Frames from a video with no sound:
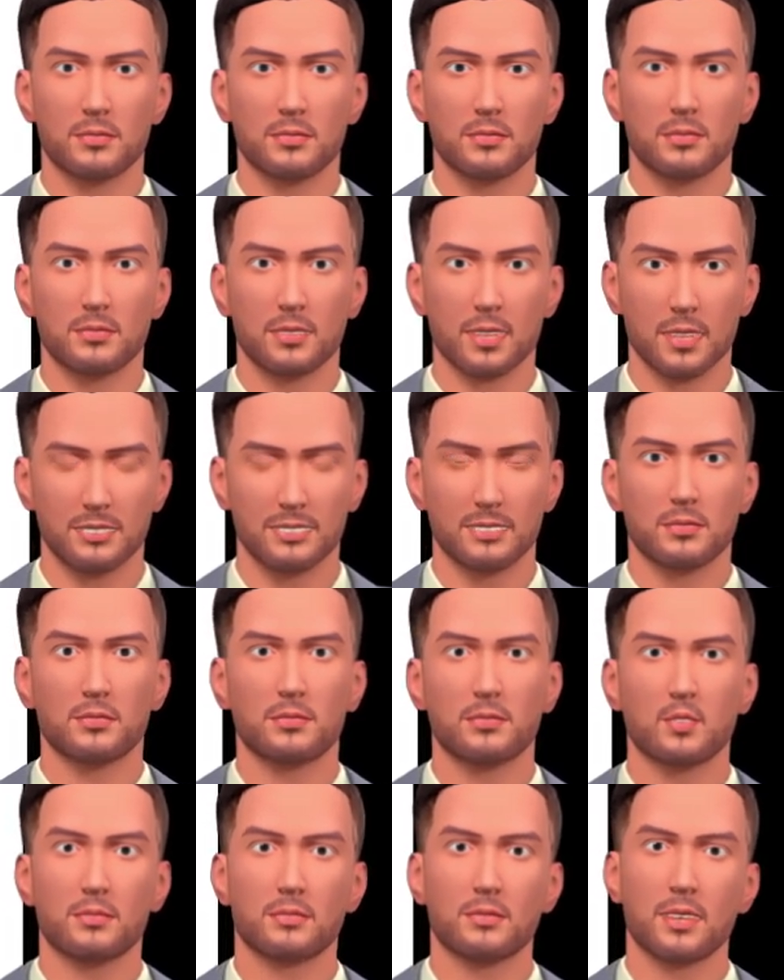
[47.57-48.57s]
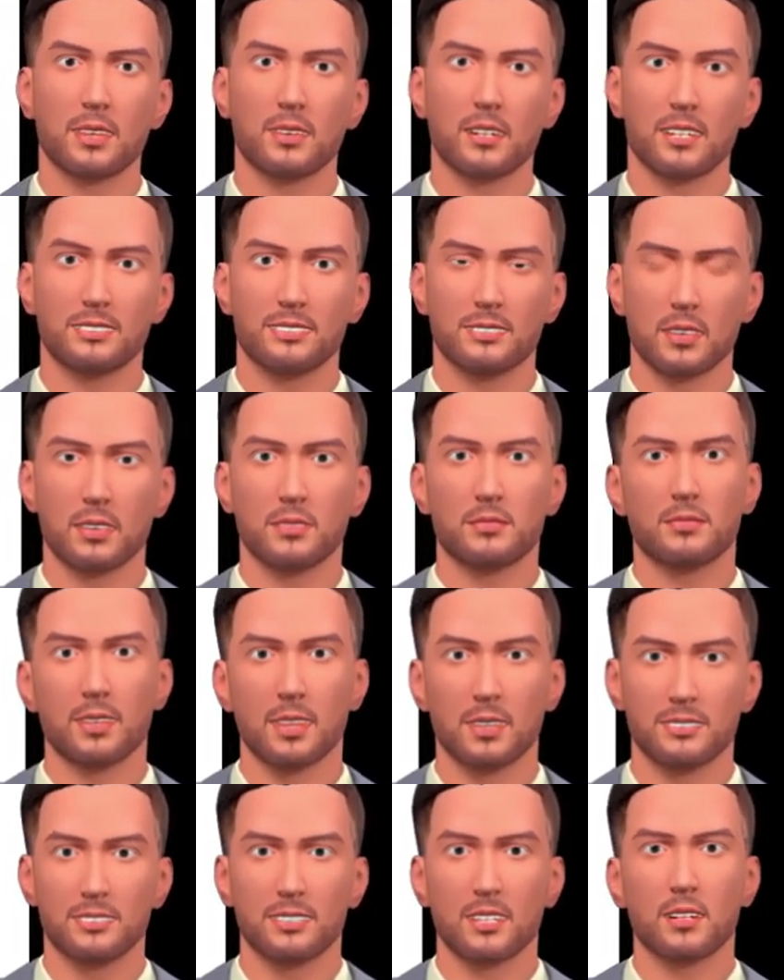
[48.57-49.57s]
However, there will be an
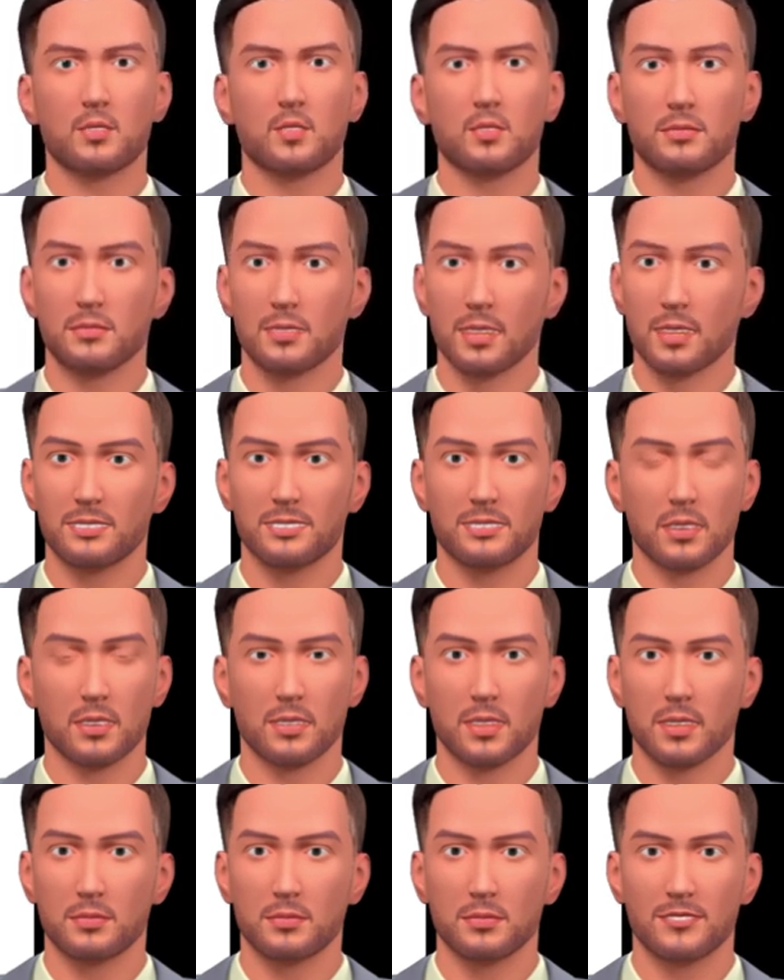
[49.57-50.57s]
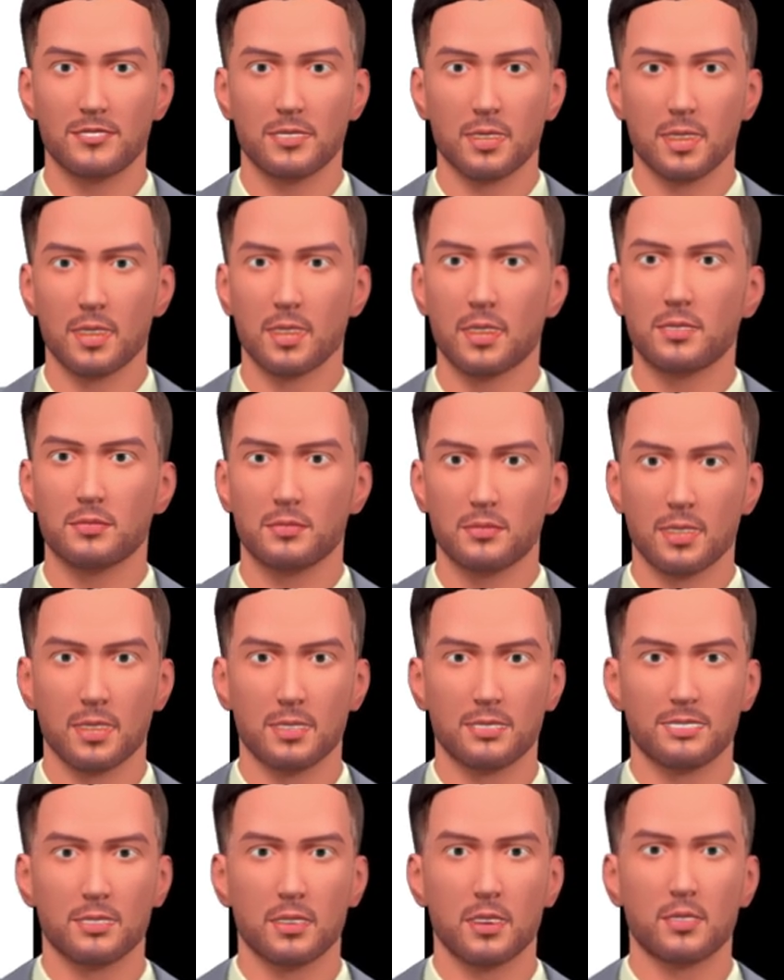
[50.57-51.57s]
option to increase the cap to
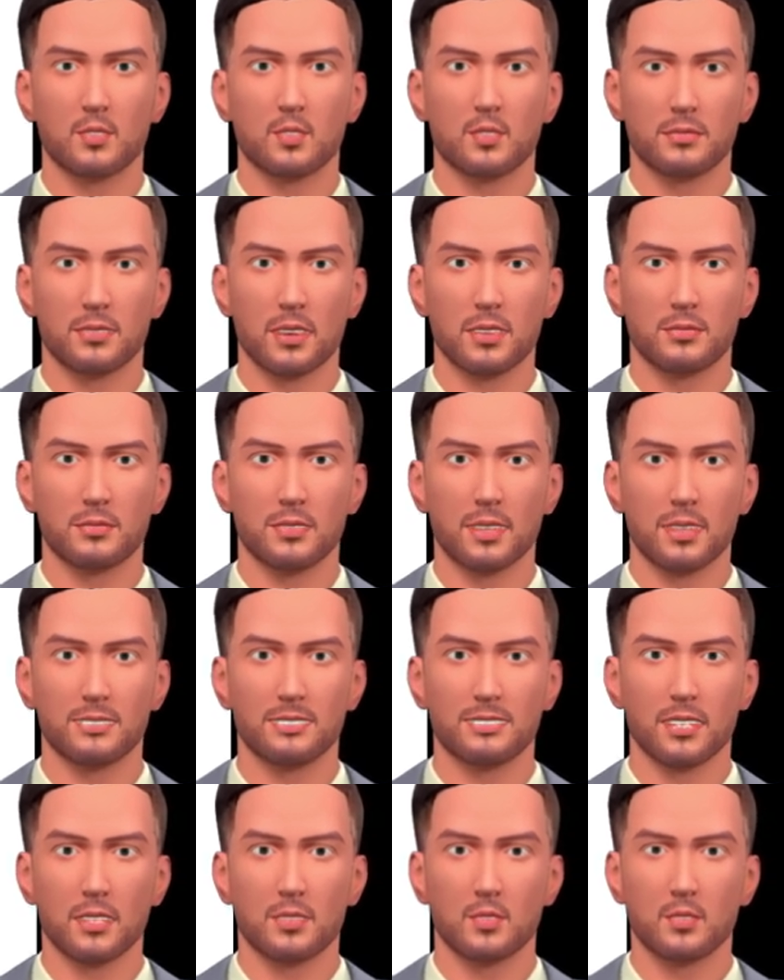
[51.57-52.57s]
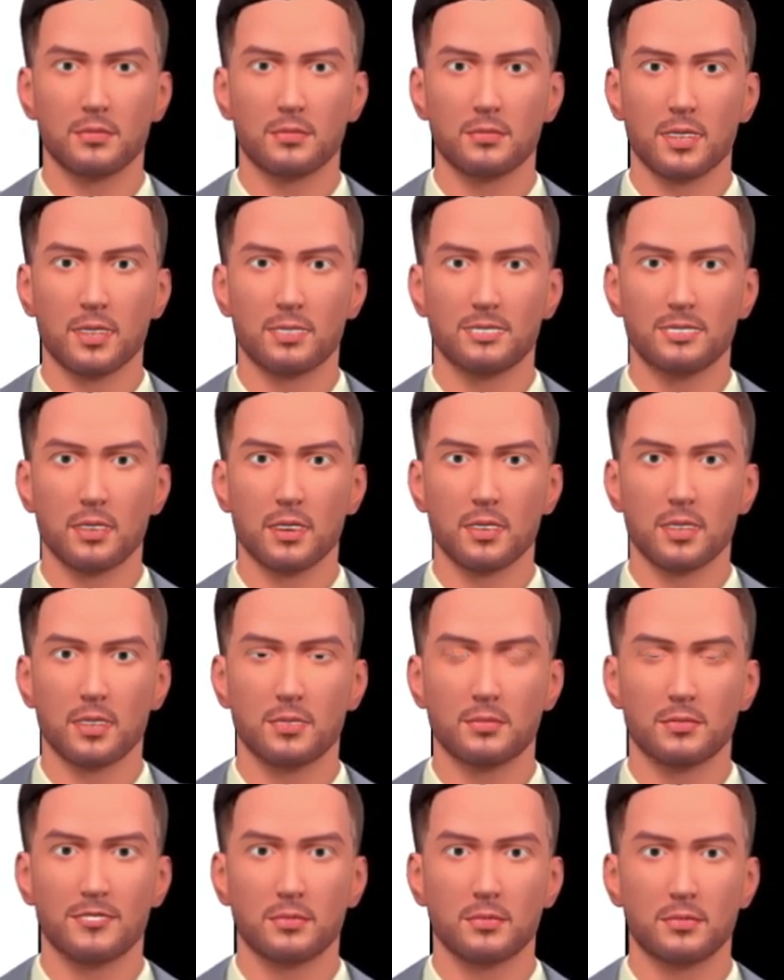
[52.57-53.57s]
25% with approval from the trustees and board of
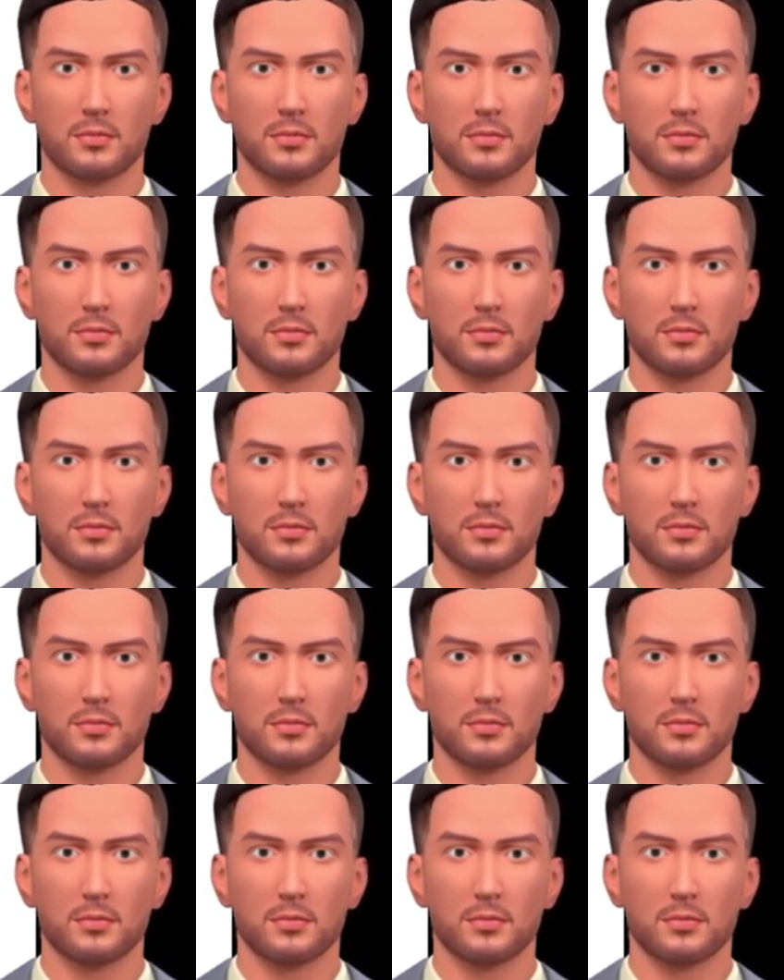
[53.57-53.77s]
directors.